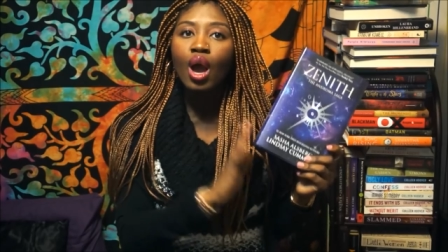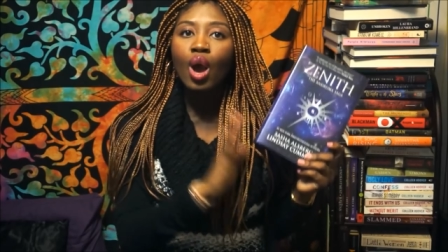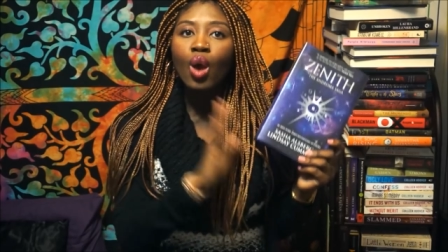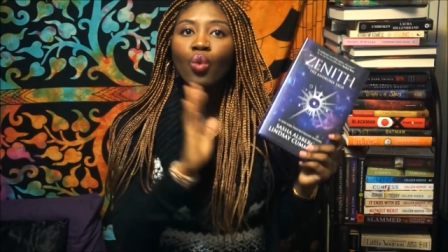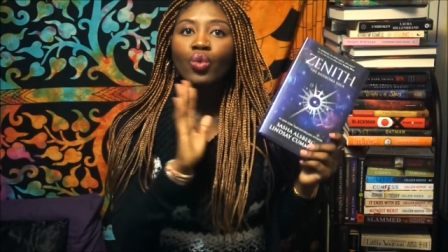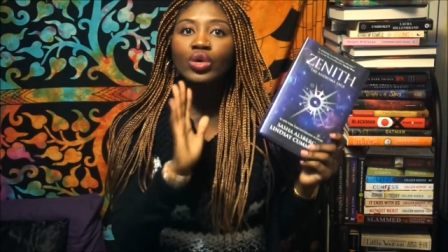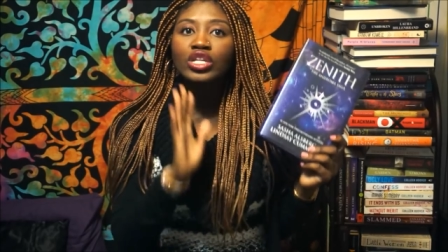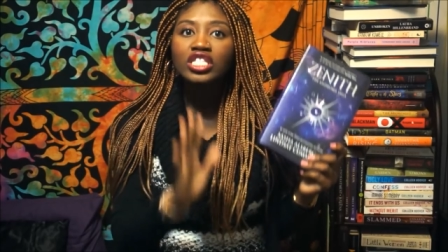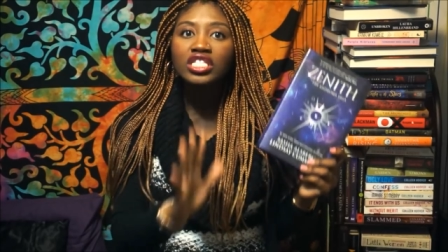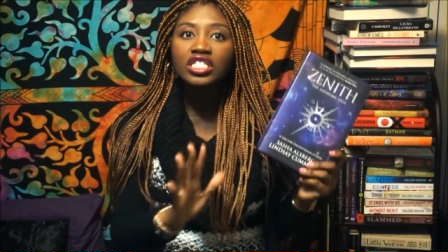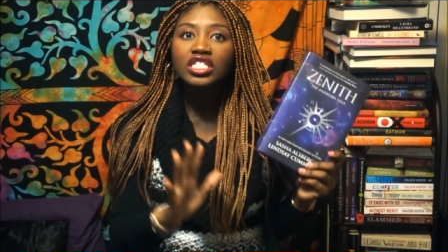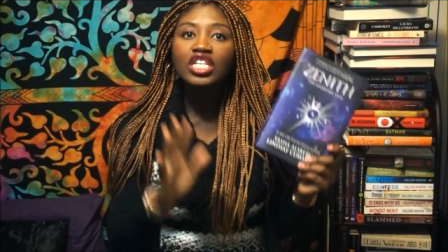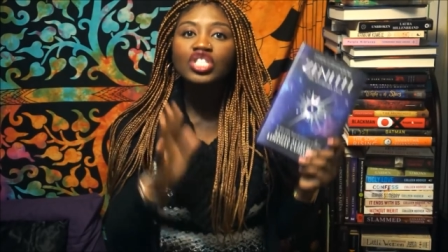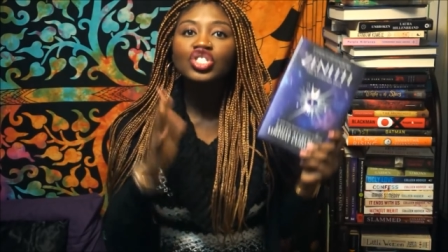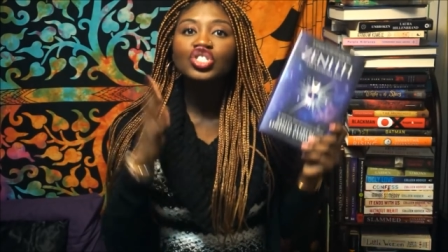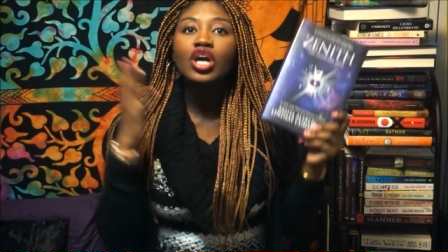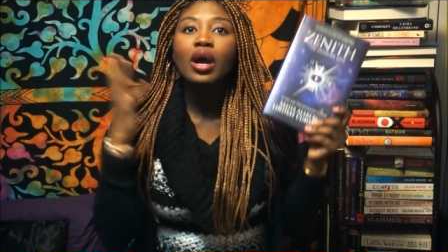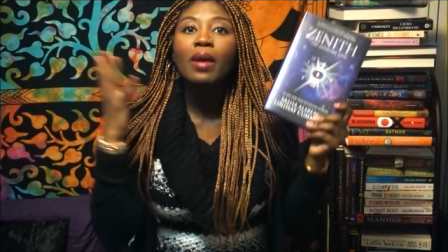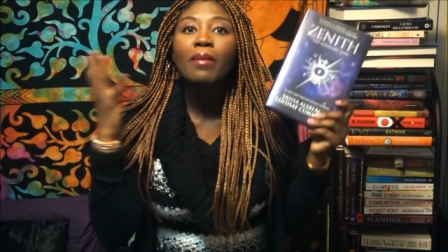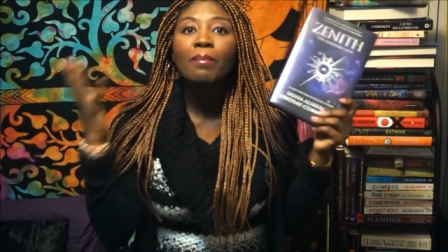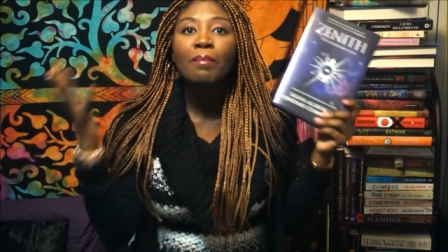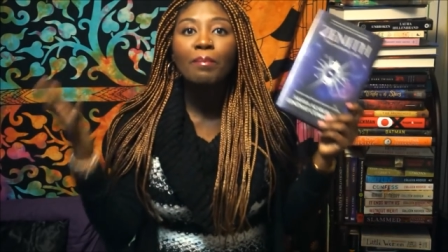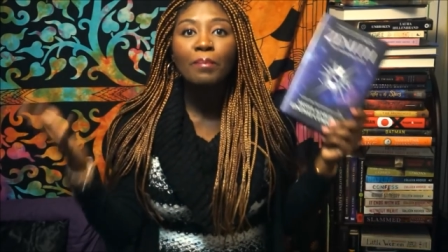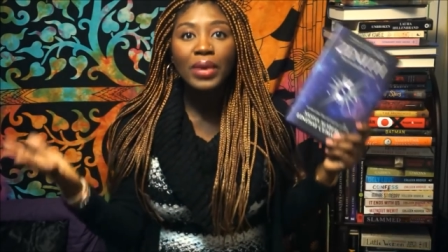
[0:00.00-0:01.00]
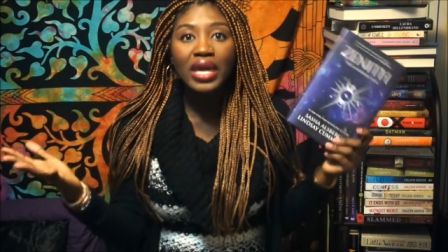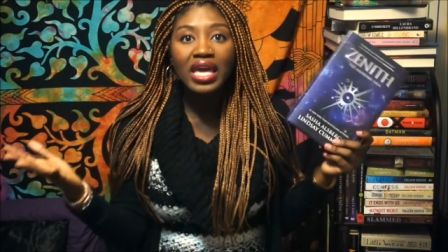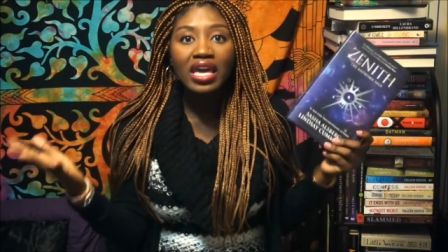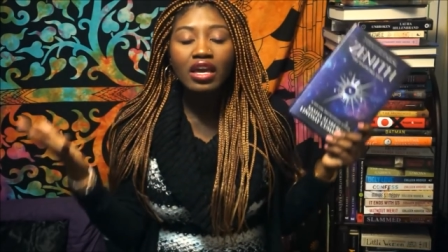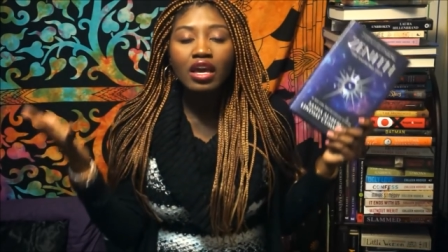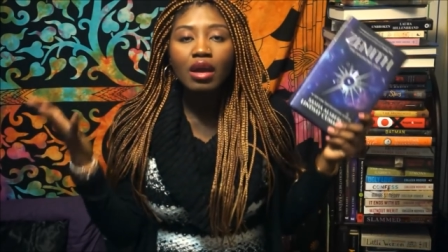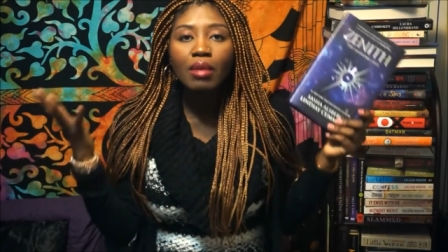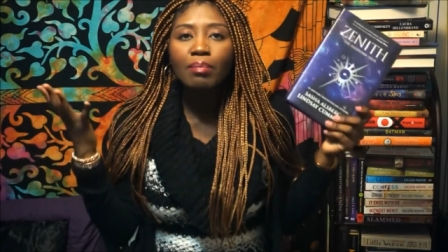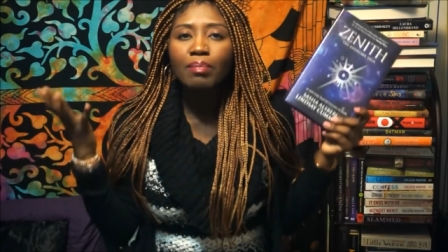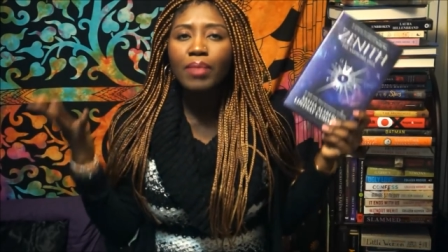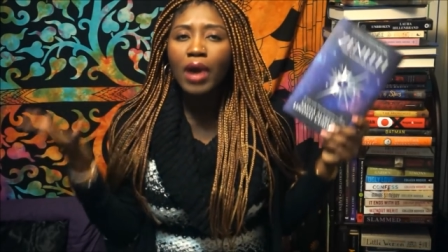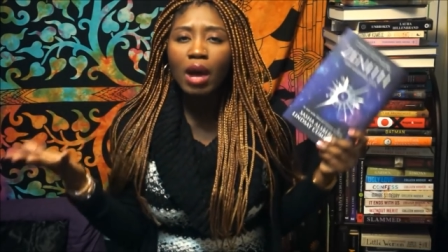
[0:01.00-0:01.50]
with such a
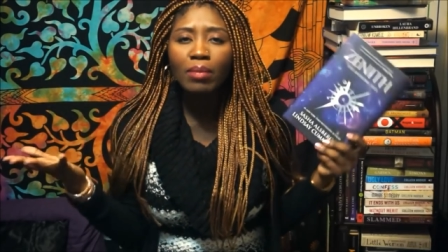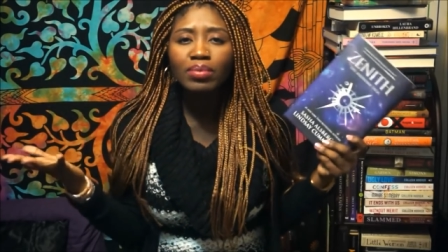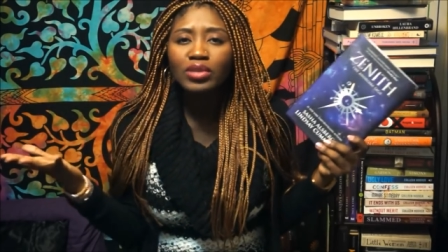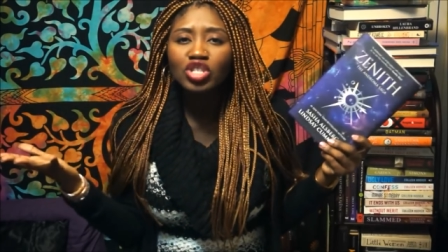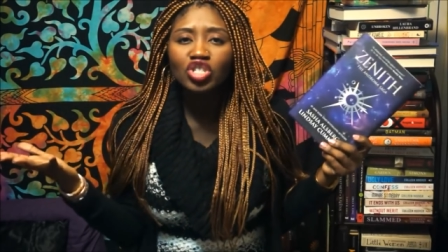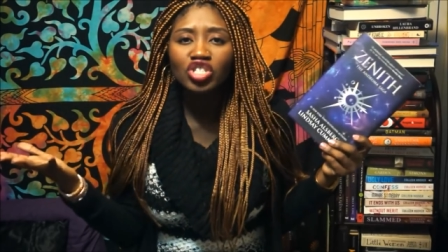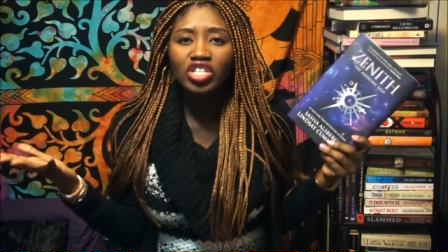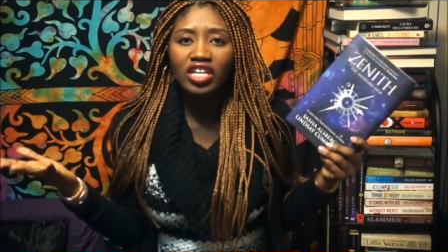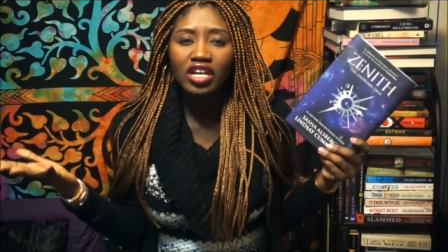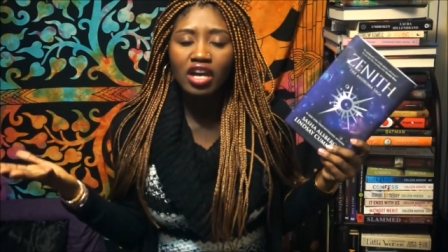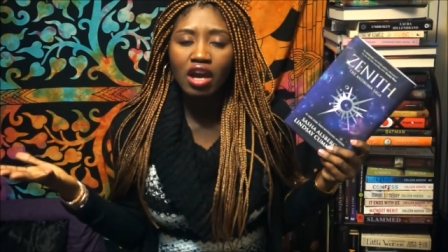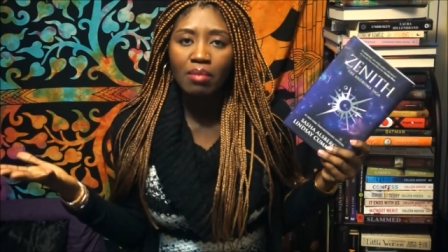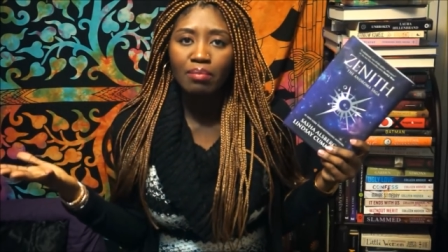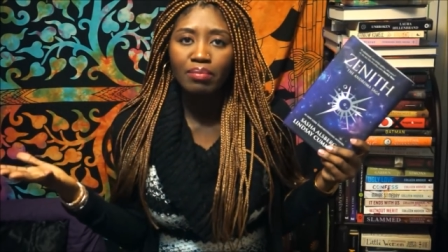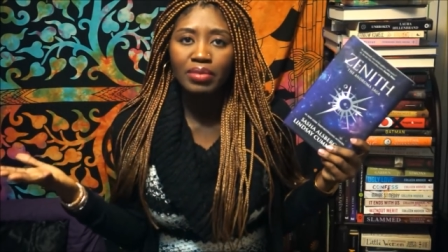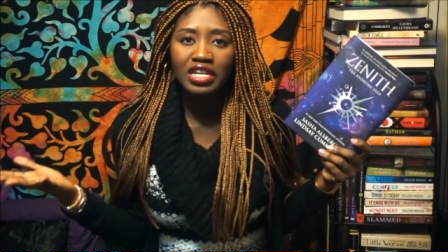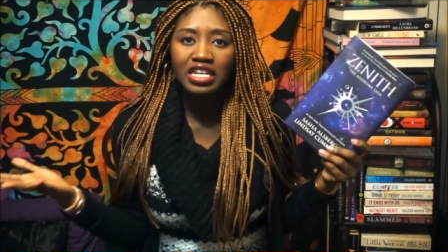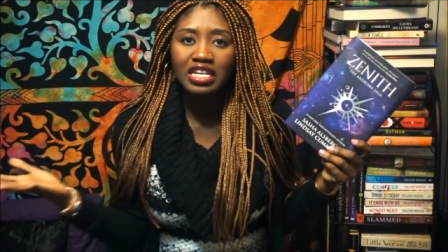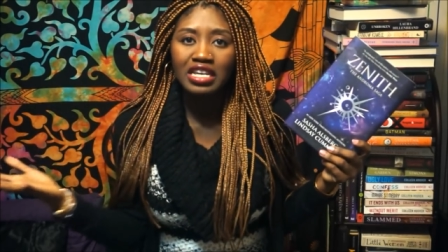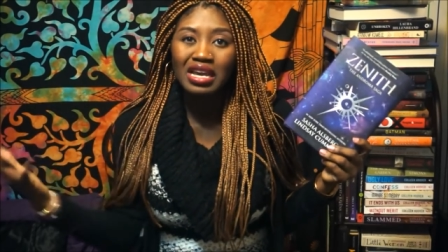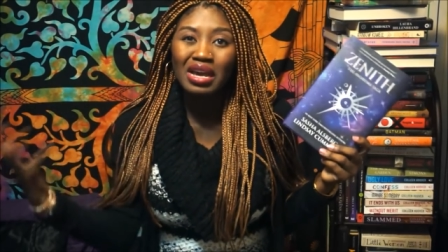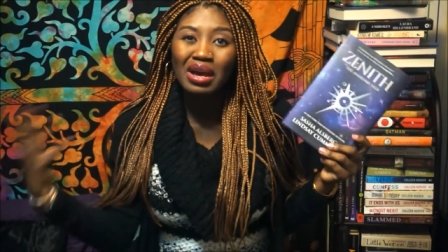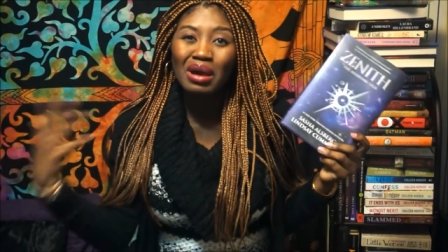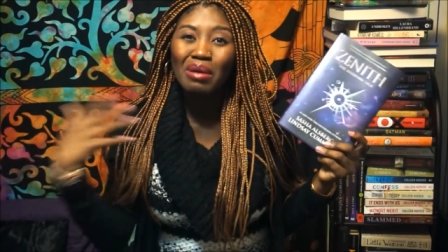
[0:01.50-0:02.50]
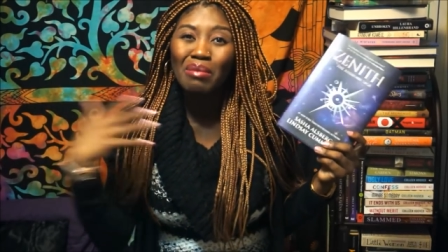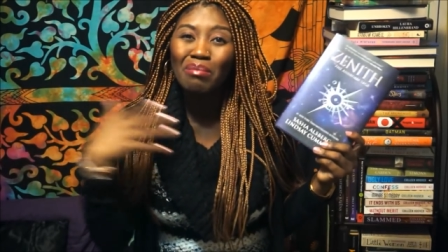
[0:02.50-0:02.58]
big publishing company